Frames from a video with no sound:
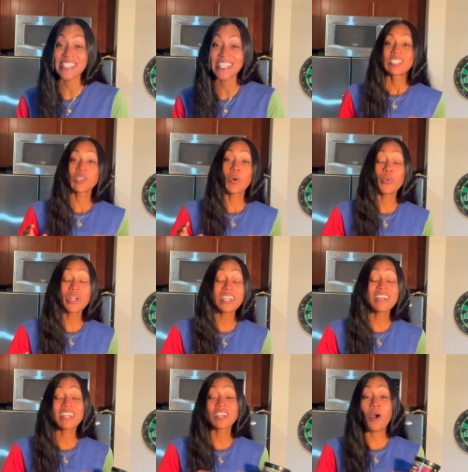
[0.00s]
So we're
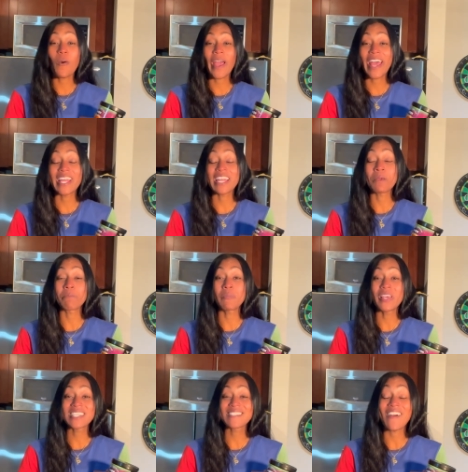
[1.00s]
gonna go ahead and
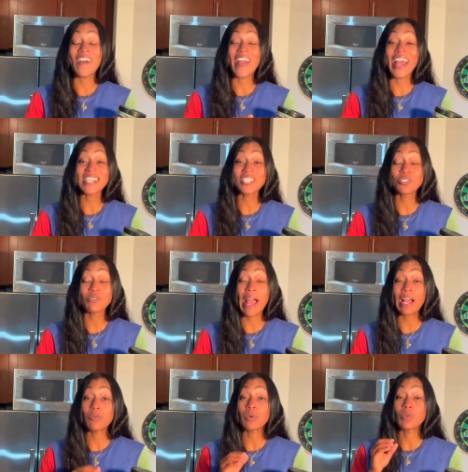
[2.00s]
mix our
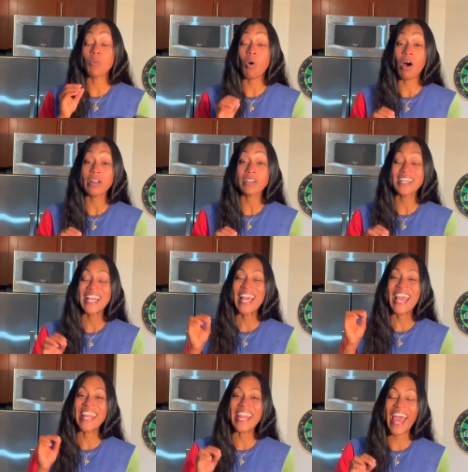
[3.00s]
extract with water
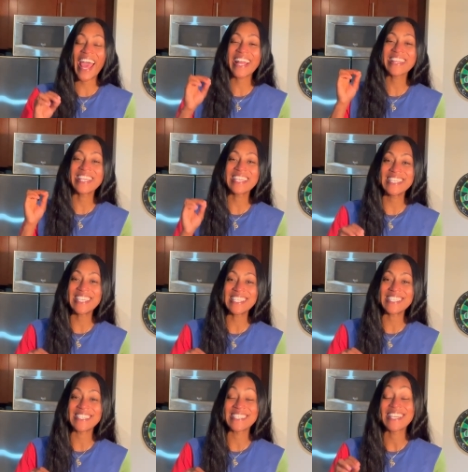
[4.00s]
and add the
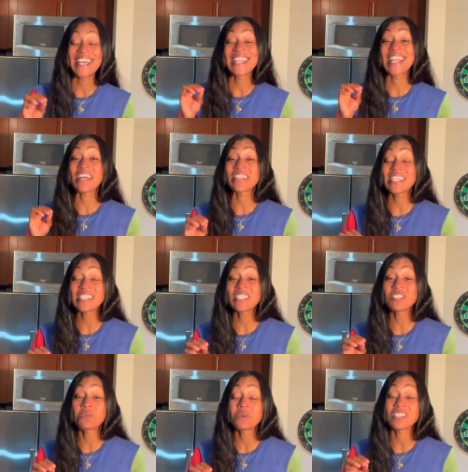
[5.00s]
yeast. Now this
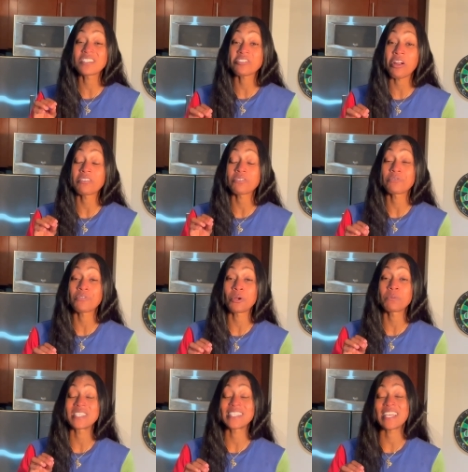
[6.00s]
is going to start the
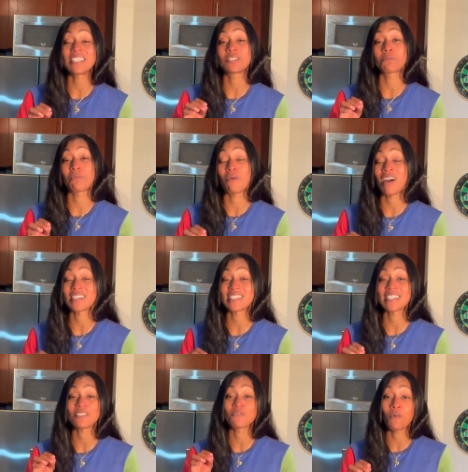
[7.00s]
fermentation
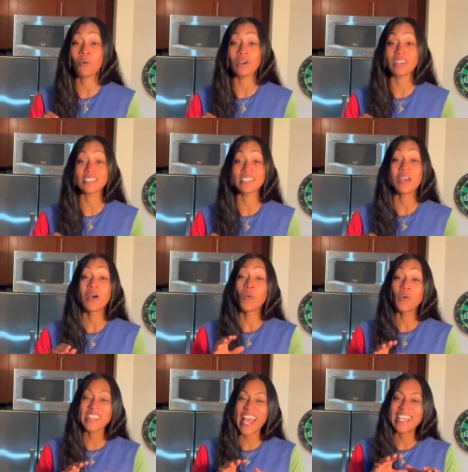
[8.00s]
process for us,
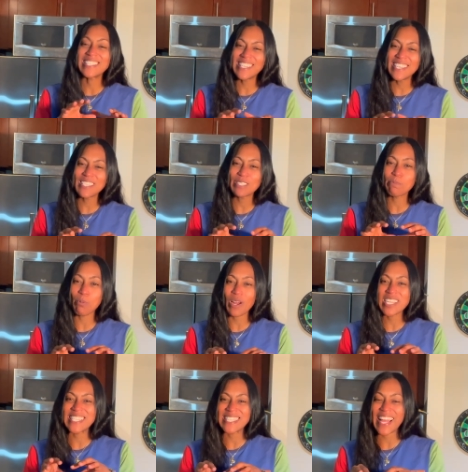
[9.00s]
where that yeast
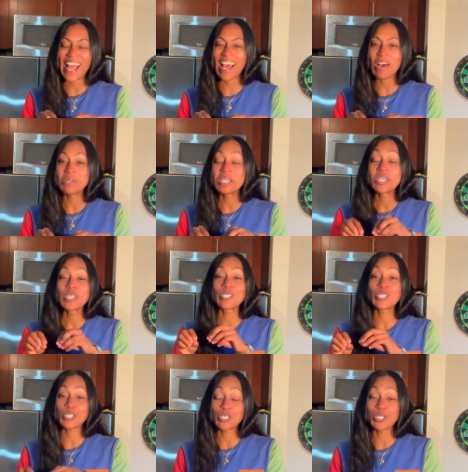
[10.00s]
breaks down the
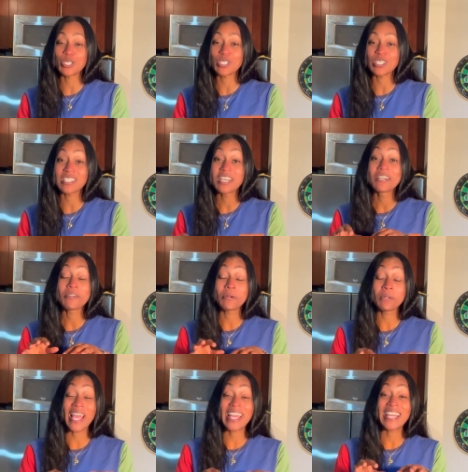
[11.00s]
sugars,
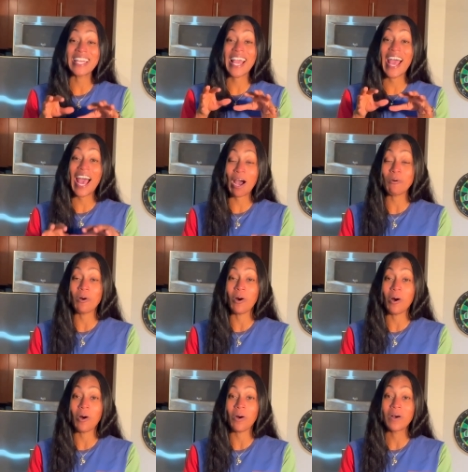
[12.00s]
creating
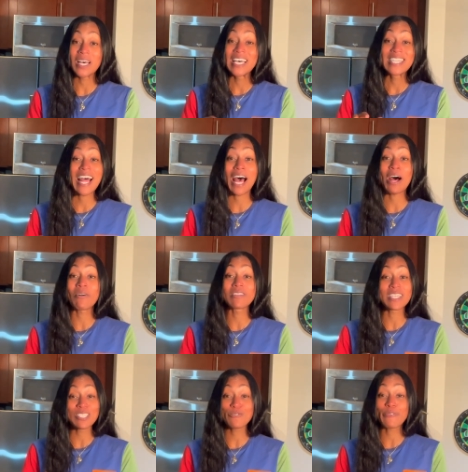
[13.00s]
alcohol. Now
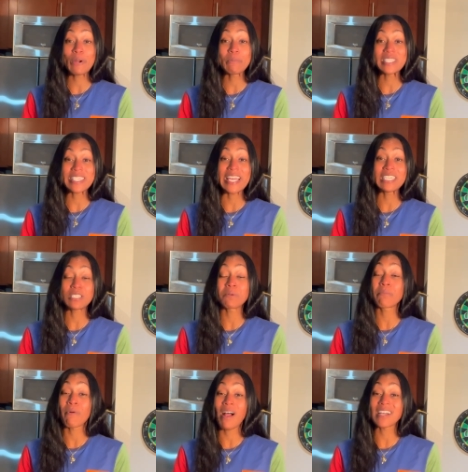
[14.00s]
this fermentation
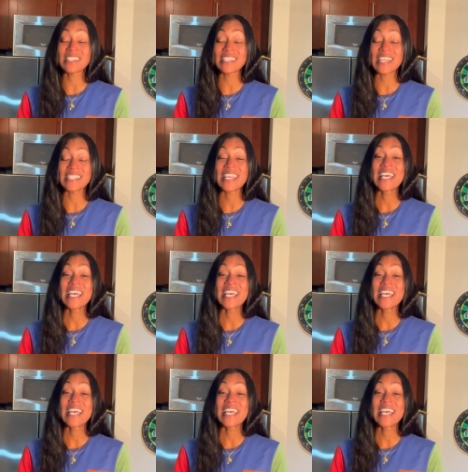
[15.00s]
process